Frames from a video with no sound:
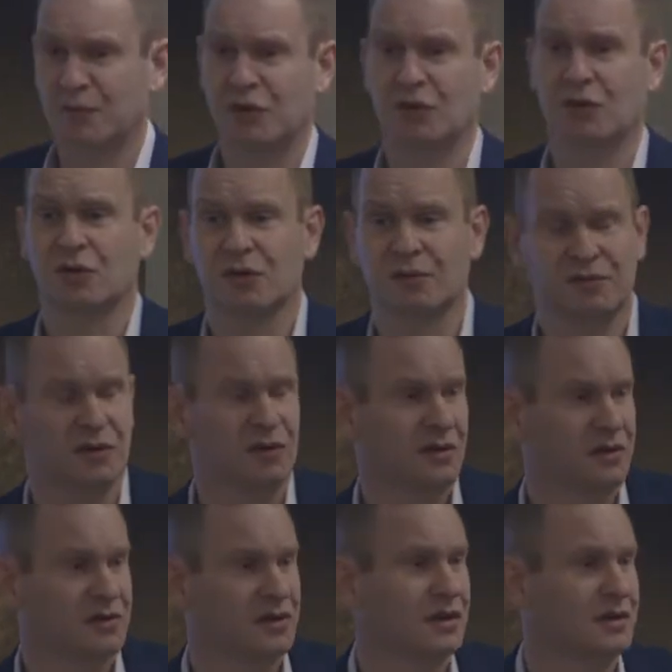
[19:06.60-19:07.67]
and we got
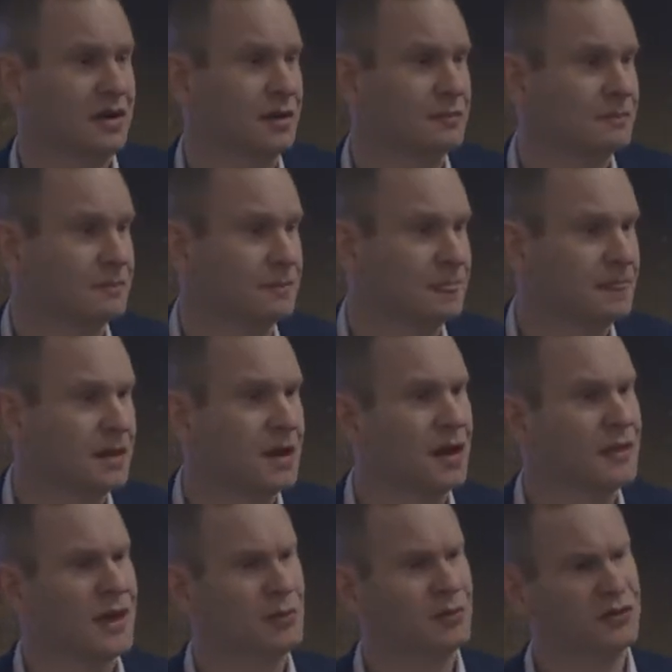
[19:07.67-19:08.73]
CryptoLocker shut down.
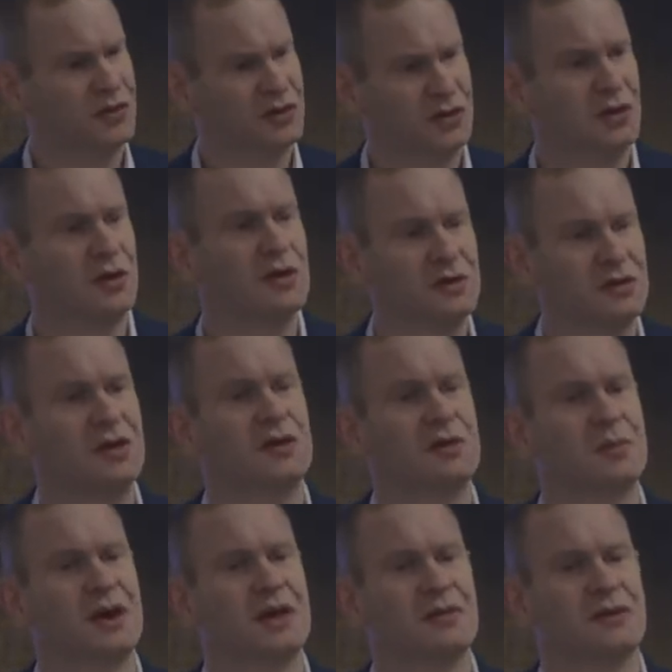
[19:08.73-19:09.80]
And that was a huge,
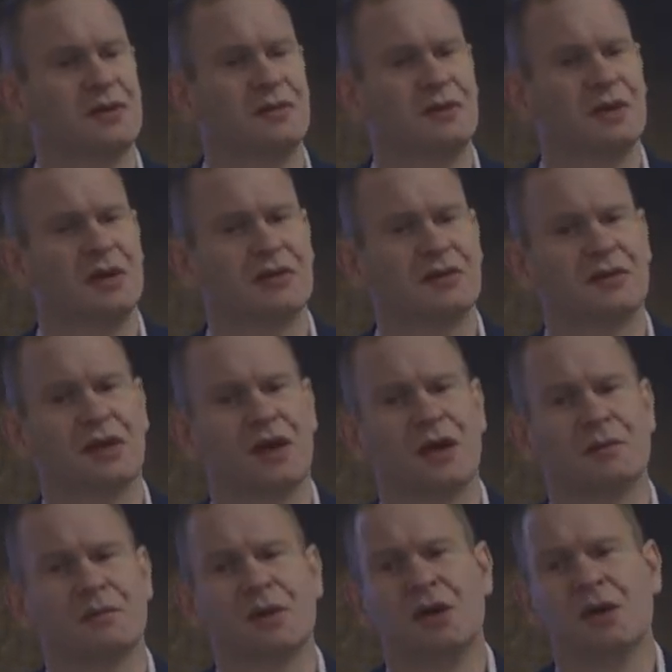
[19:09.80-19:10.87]
huge breakthrough for us.
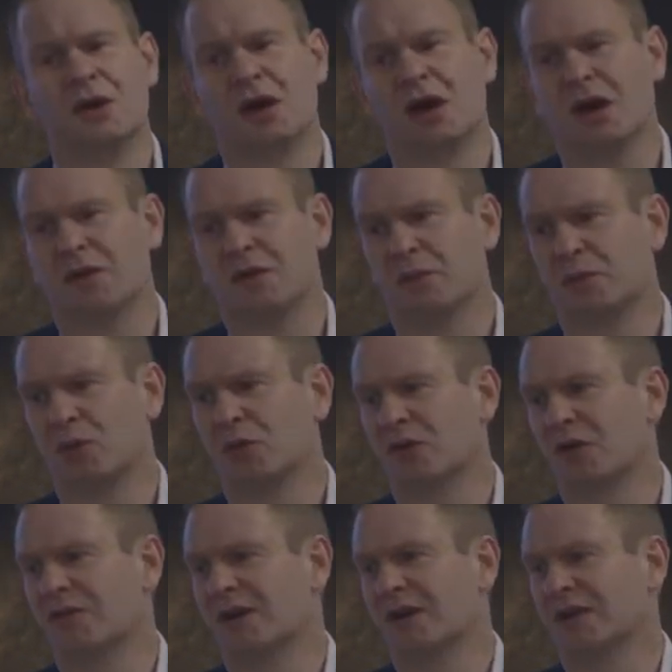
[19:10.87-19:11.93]
The board
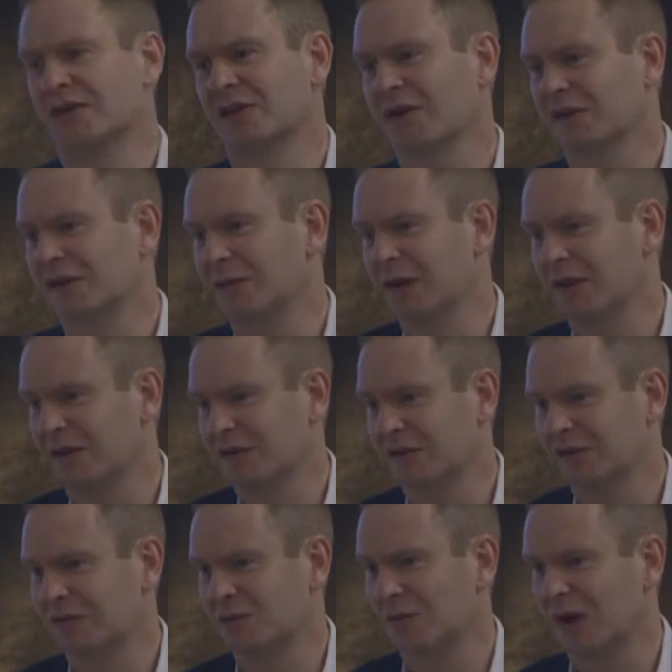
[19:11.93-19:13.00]
got very excited about this.
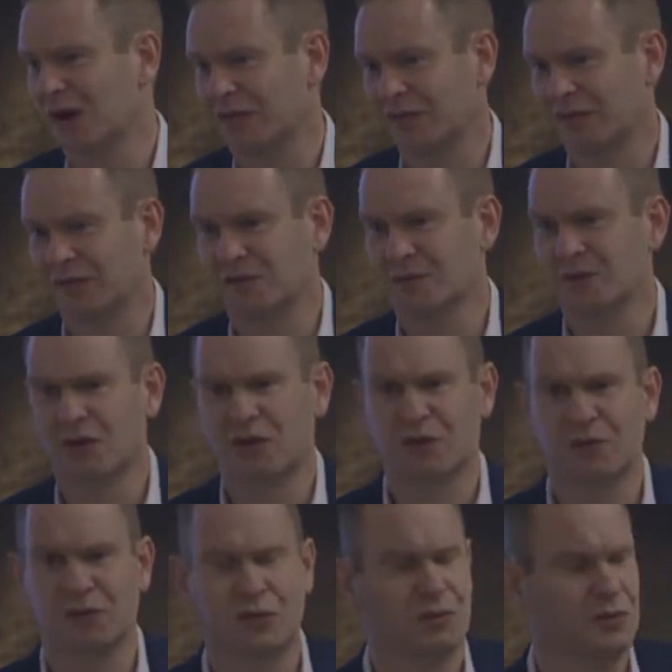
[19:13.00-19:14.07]
They said, wow, this is
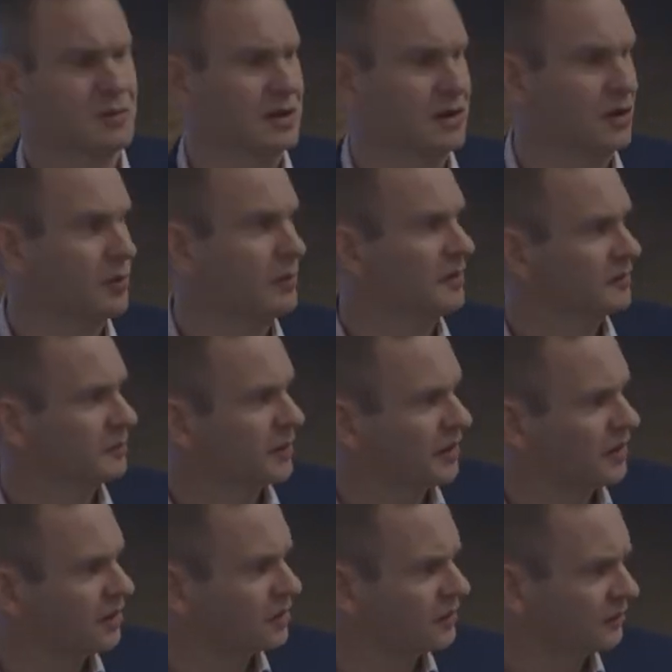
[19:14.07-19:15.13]
remarkable. We made a whole bunch of PR
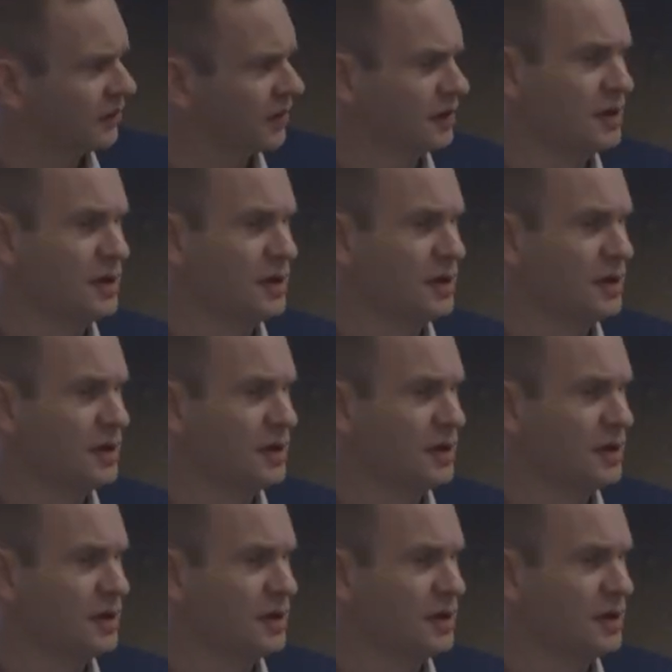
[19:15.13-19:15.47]
off it,